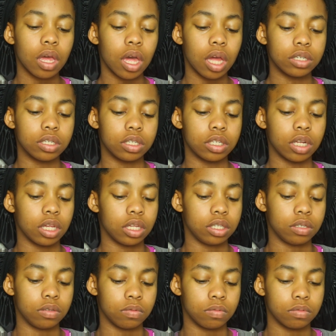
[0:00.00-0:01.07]
I should
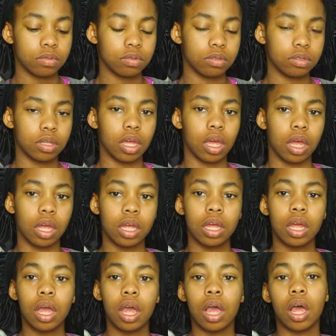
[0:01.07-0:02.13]
shank you. Ugh.
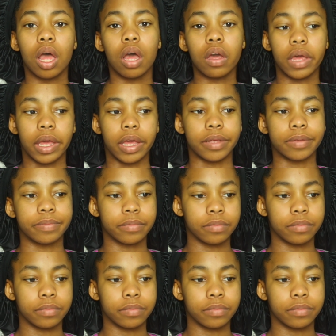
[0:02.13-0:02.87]
Okay.